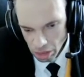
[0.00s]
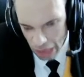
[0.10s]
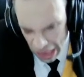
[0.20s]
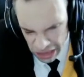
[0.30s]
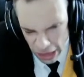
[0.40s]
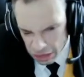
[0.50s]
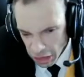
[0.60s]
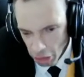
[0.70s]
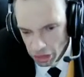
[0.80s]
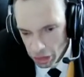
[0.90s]
As you
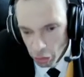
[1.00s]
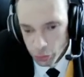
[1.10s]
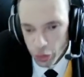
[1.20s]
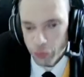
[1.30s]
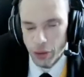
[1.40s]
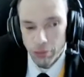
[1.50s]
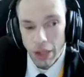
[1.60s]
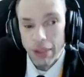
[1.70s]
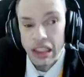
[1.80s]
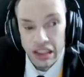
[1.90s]
know, the North Norfolk
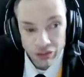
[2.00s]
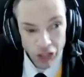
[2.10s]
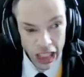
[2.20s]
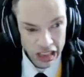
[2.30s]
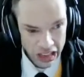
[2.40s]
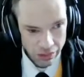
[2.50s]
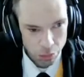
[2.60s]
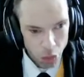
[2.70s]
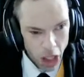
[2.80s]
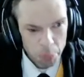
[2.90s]
Railway is failing,
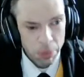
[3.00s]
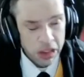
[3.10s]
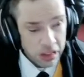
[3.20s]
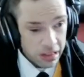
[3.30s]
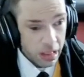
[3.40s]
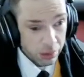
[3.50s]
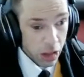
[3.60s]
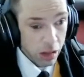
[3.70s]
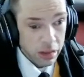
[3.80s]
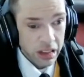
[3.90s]
right? Because they're
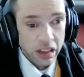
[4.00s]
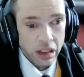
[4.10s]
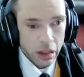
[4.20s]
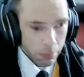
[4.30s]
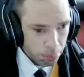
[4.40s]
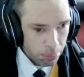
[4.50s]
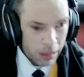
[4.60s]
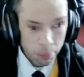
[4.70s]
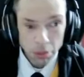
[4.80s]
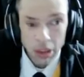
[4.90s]
using
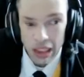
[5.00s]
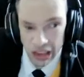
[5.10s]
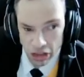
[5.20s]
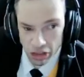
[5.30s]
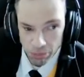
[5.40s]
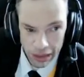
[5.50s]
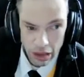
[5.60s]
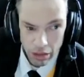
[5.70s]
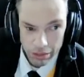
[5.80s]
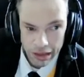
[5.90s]
people they shouldn't be
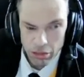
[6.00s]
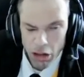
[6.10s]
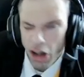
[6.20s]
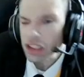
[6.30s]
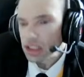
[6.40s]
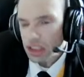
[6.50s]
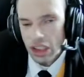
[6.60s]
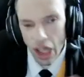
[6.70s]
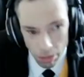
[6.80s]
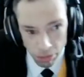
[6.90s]
using, right?
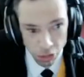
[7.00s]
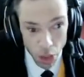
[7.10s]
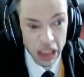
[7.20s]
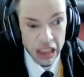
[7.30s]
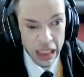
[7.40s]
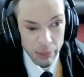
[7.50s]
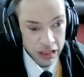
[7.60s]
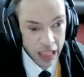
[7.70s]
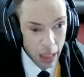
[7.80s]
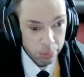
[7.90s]
I'm trying to keep
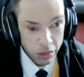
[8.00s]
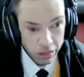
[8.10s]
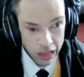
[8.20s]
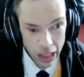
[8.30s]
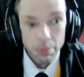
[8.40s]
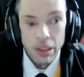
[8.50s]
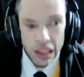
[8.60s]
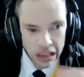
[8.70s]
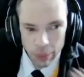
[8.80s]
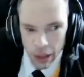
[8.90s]
tabs on them
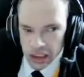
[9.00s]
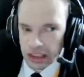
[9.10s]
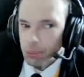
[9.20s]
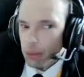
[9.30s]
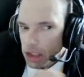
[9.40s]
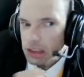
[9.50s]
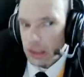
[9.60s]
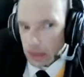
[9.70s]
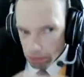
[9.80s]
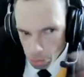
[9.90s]
as much as
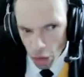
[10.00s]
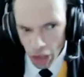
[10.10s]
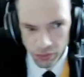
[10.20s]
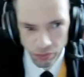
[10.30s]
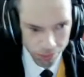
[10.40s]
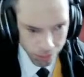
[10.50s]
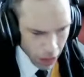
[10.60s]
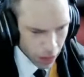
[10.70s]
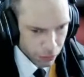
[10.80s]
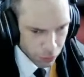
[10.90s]
wife,
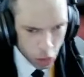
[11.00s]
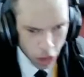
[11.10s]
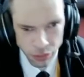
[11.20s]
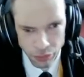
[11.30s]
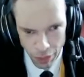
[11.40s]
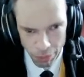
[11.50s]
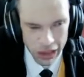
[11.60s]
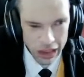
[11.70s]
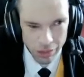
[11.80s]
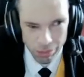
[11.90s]
my wife
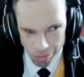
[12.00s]
from the